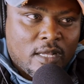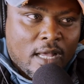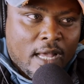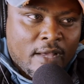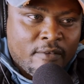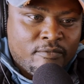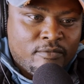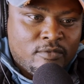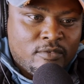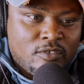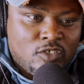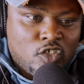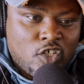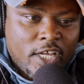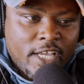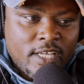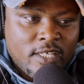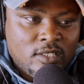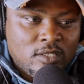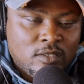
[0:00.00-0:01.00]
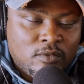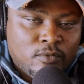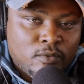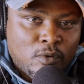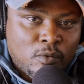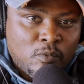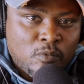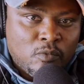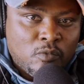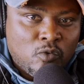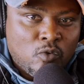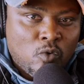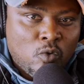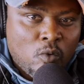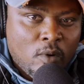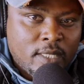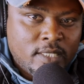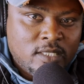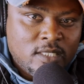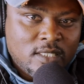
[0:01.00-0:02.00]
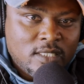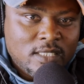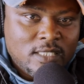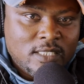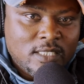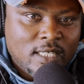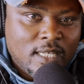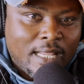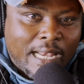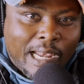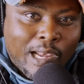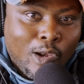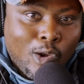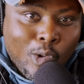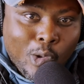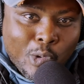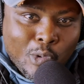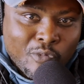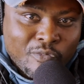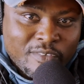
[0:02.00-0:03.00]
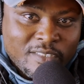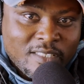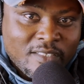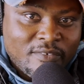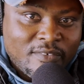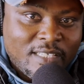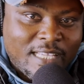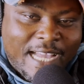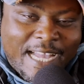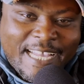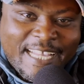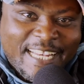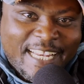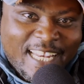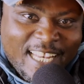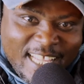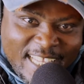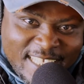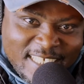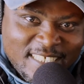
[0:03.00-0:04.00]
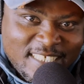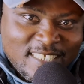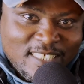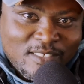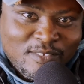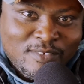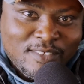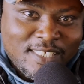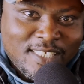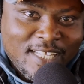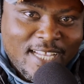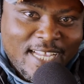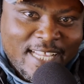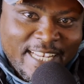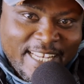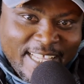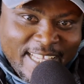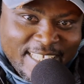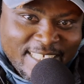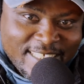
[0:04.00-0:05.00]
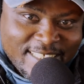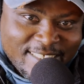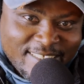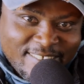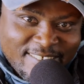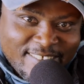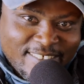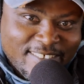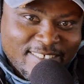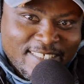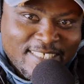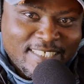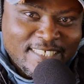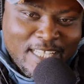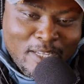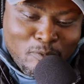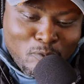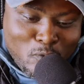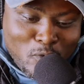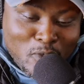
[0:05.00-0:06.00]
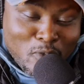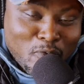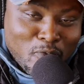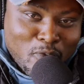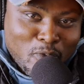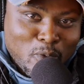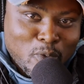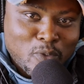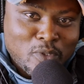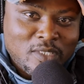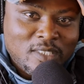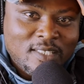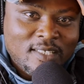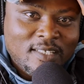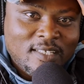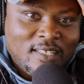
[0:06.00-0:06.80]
I've changed from watching a lot of TV. I like TV. I like series. I'm one of those.